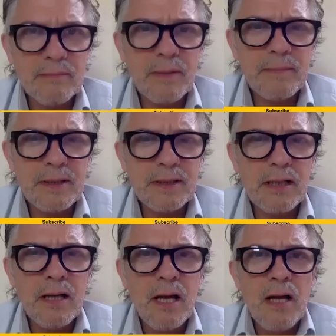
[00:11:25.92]
Man
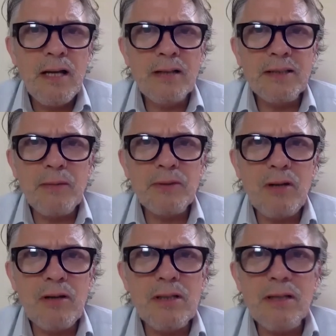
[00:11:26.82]
mandalai. Yeah, because I was
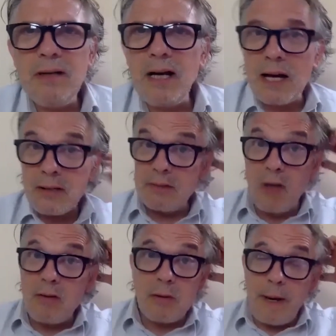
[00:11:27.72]
talking to
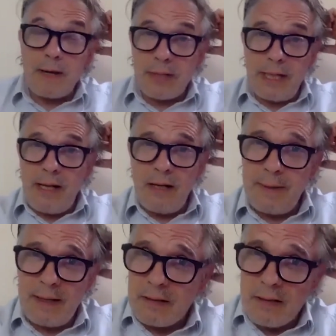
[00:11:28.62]
Patrick Healy
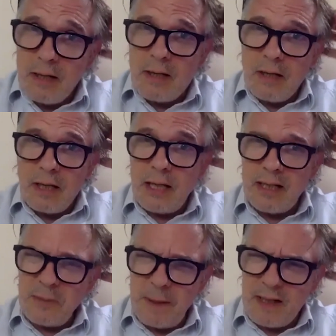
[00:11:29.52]
about, he can
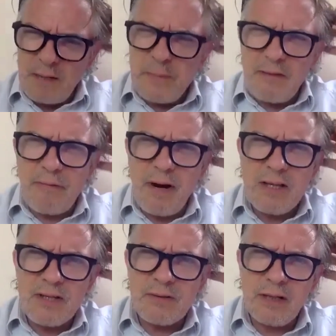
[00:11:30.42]
speak a bit of
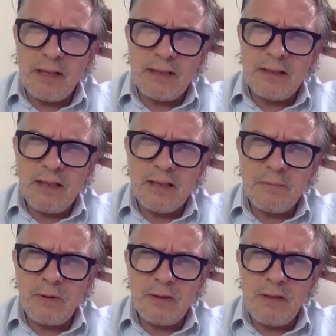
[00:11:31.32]
French, right? His
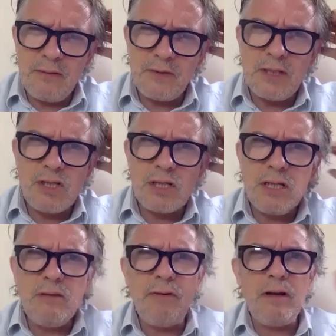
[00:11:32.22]
mother lives in
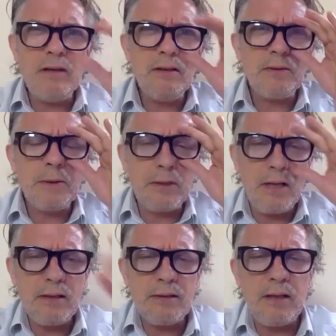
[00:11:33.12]
Geneva in
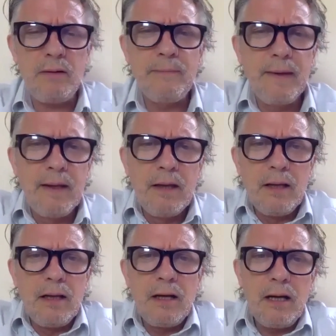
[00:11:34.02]
Switzerland. So
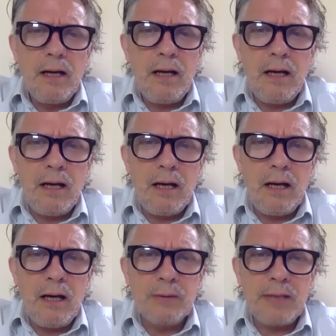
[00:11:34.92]

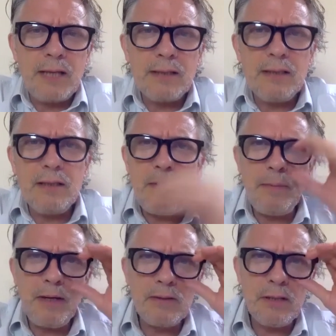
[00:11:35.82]
I was asking him
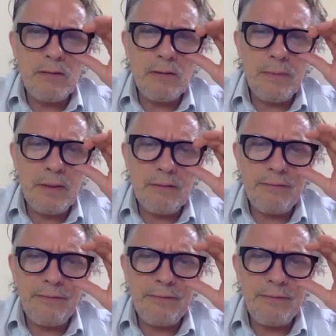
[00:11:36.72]
about doing a bit of